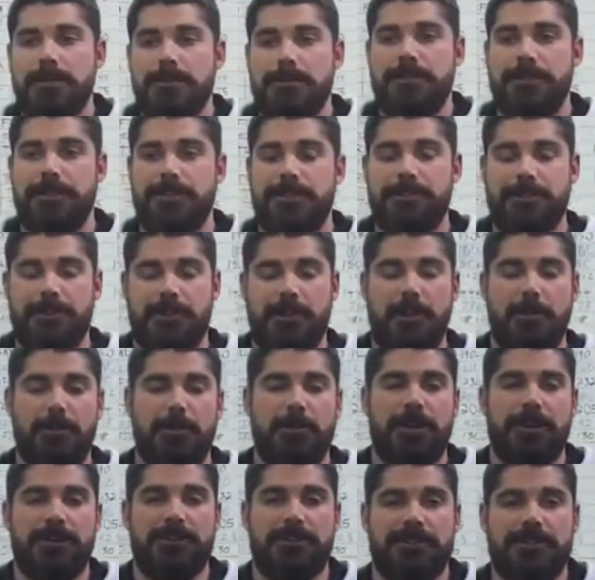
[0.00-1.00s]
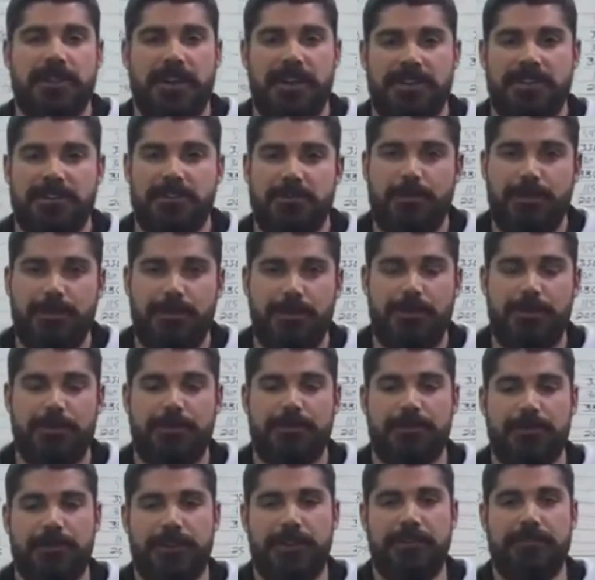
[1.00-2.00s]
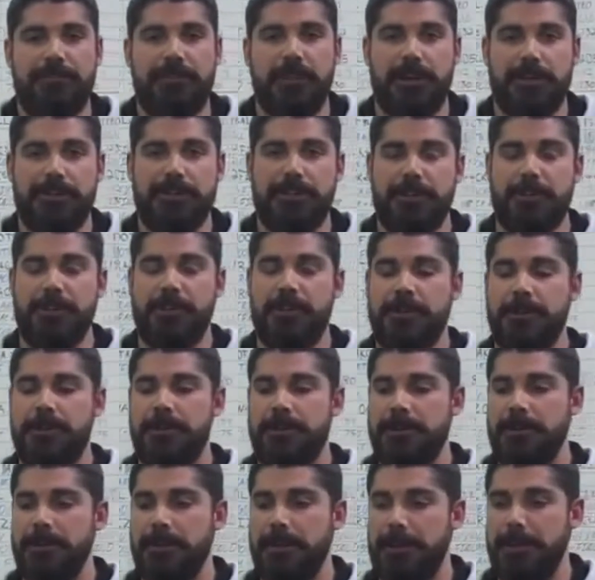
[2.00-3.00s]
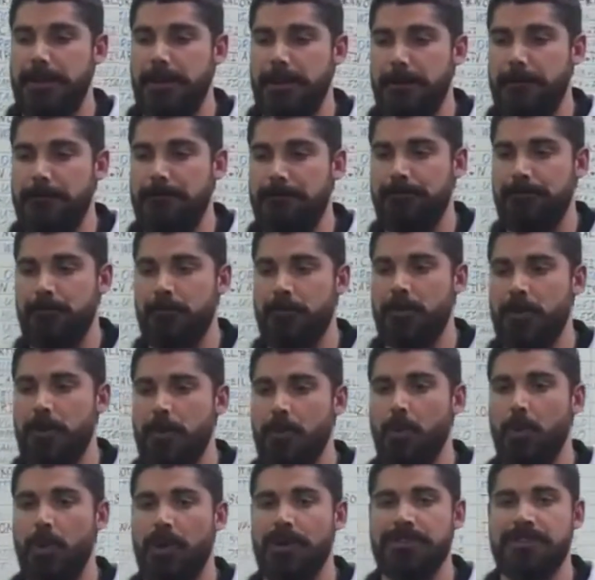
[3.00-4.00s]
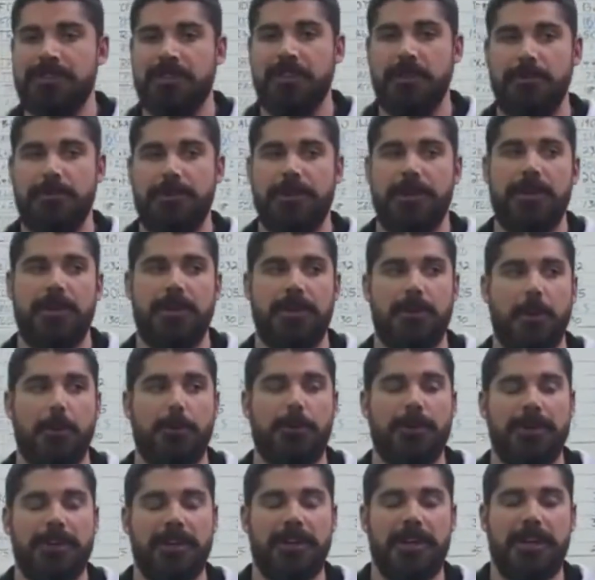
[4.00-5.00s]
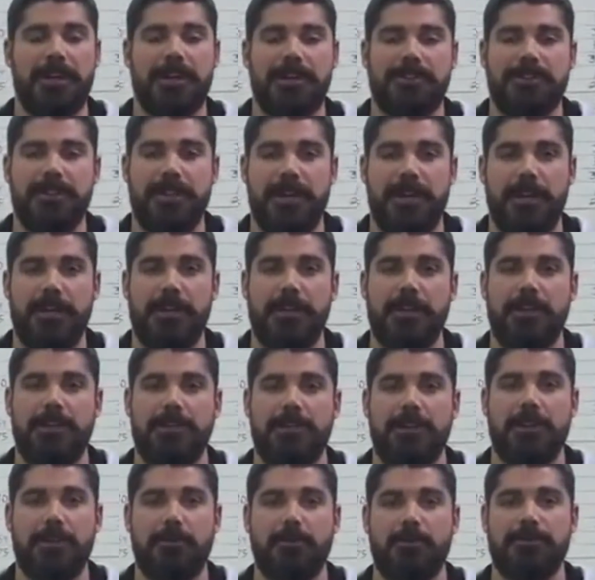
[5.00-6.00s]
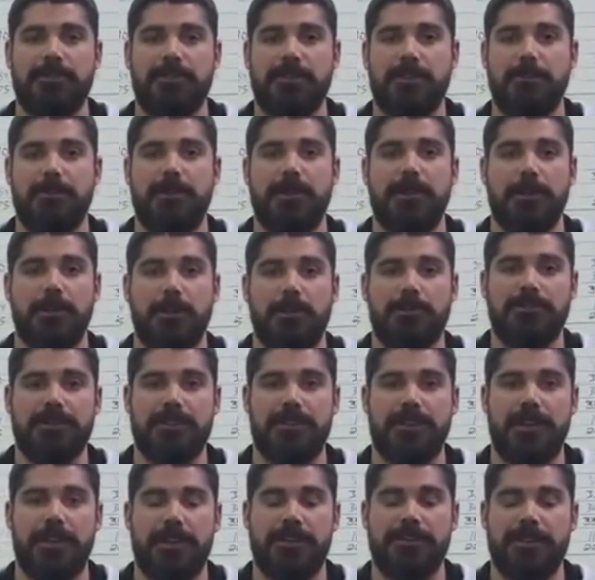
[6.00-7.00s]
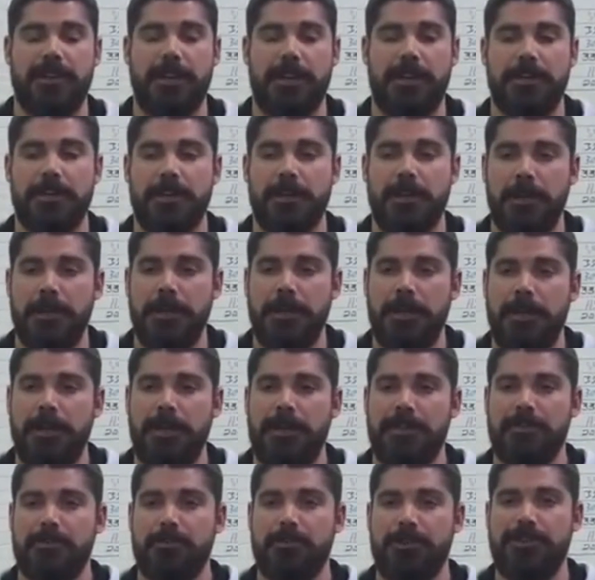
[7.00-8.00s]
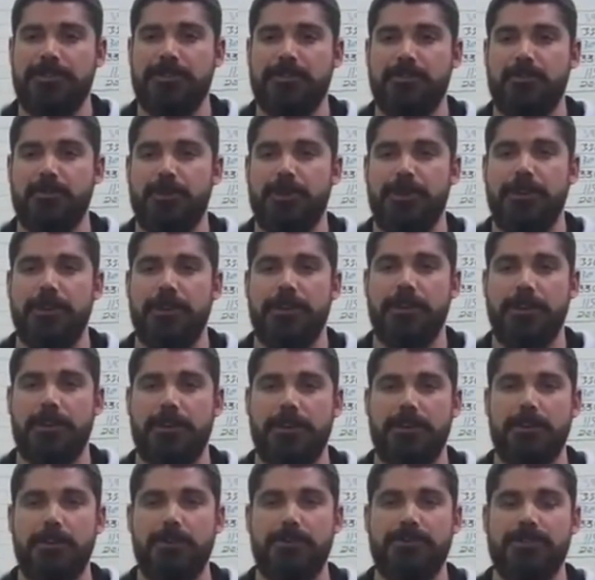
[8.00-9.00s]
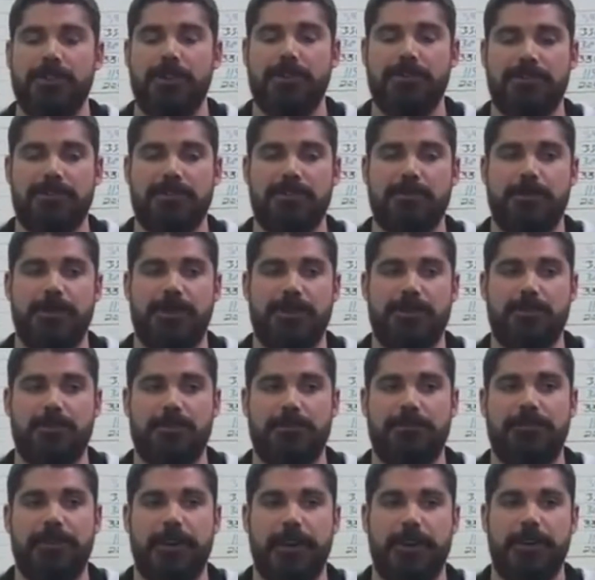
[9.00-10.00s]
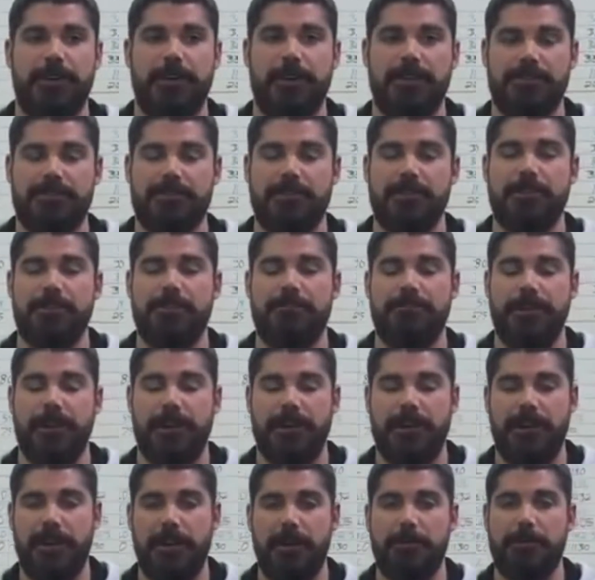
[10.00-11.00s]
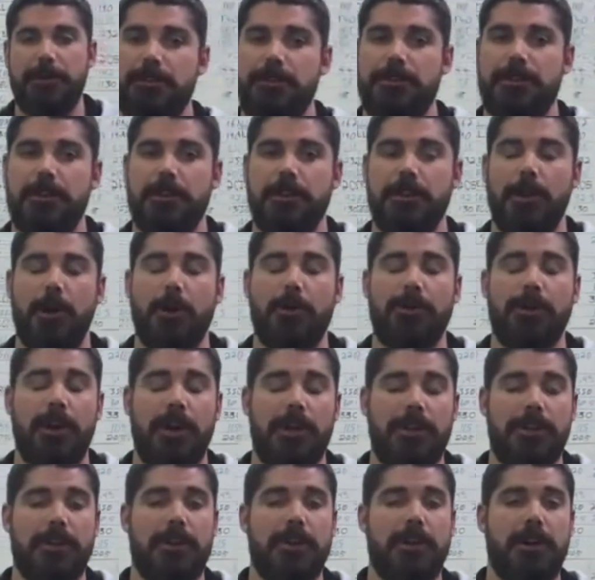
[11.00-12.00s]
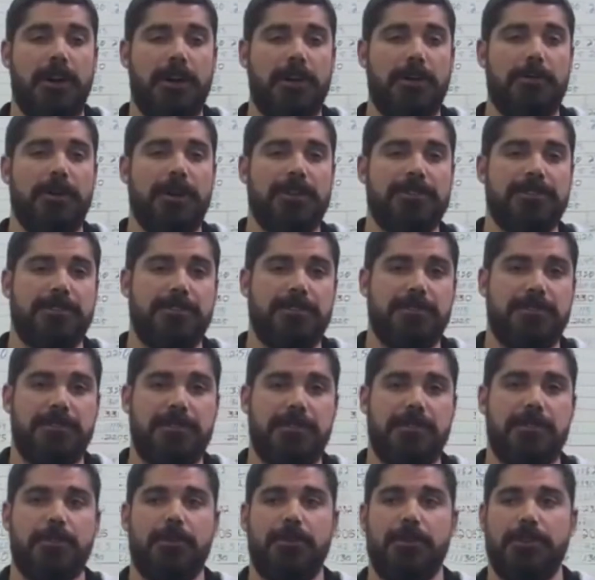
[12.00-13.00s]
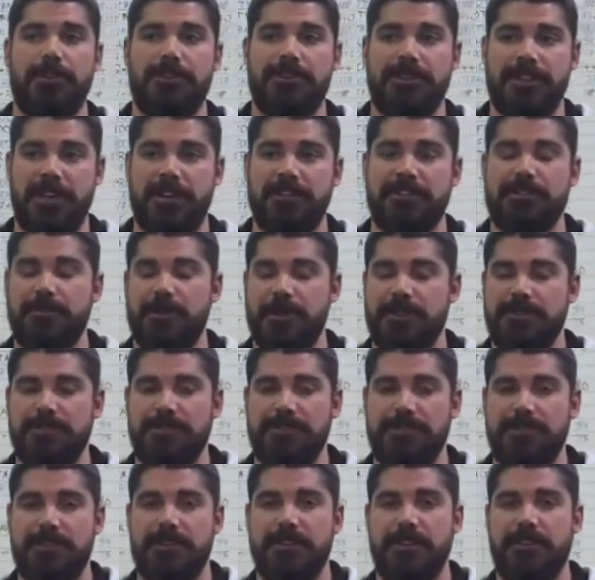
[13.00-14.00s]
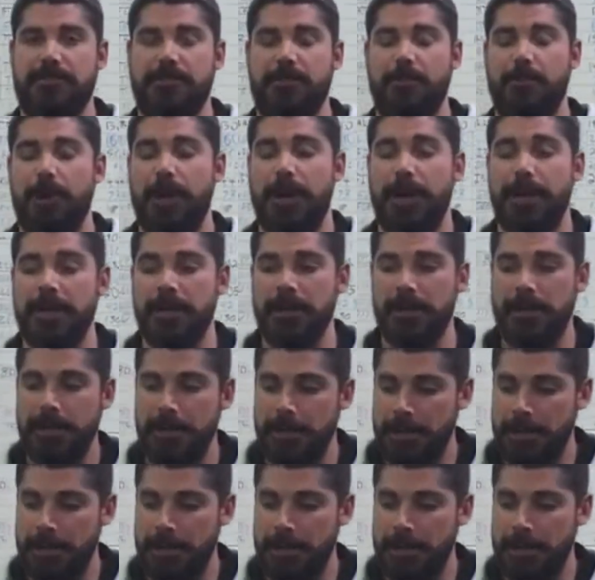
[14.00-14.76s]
So these are a couple exercises we use for knee flexion. One's going to be an open kinetic chain and the other one's going to be a closed kinetic chain. And the reason we use those is because it's good to vary up the load on the muscles in order to challenge the muscles in a different way.